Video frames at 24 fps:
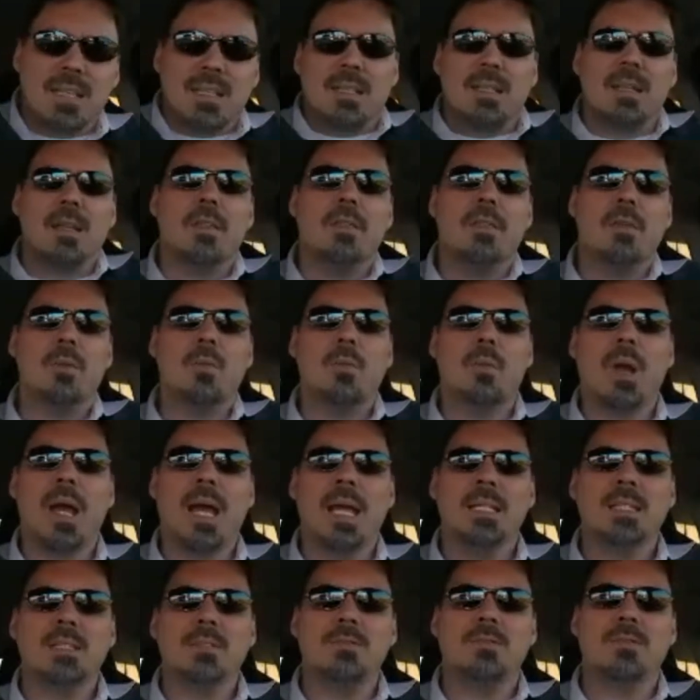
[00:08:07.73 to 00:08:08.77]
the rights
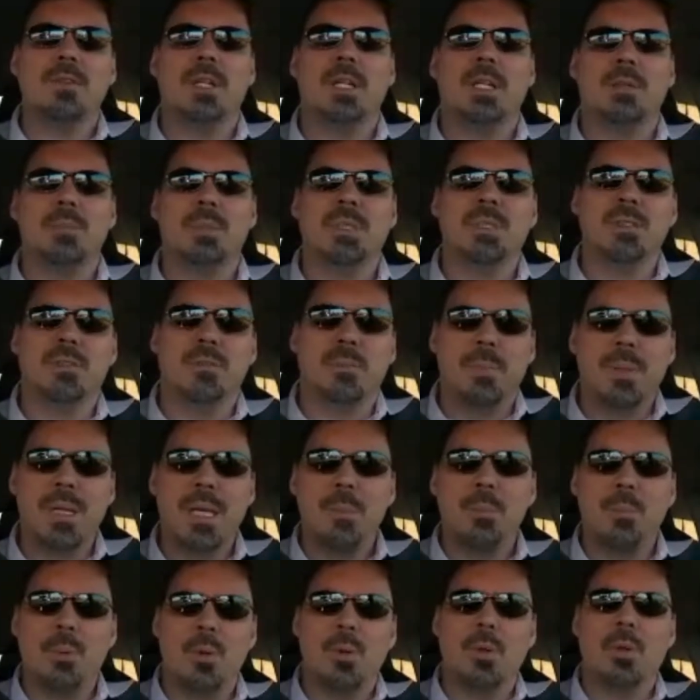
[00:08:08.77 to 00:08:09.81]
and freedoms of the
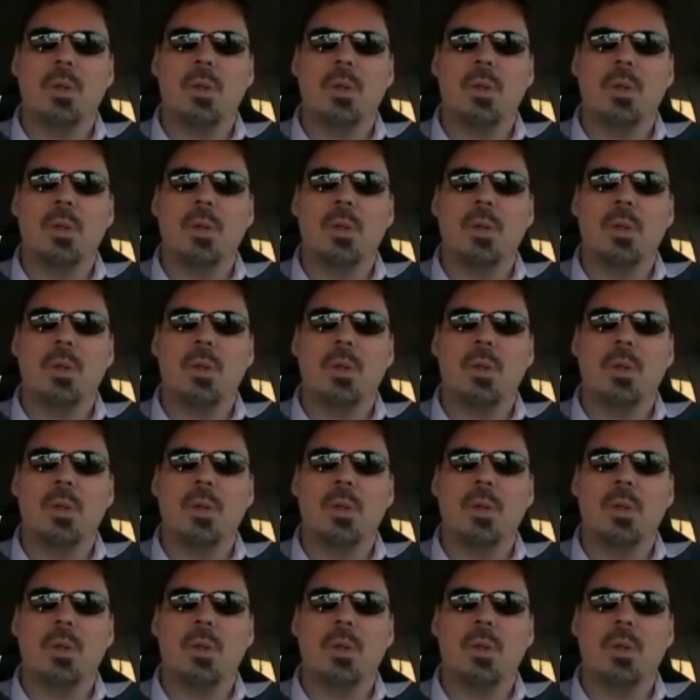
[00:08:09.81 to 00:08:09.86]
people,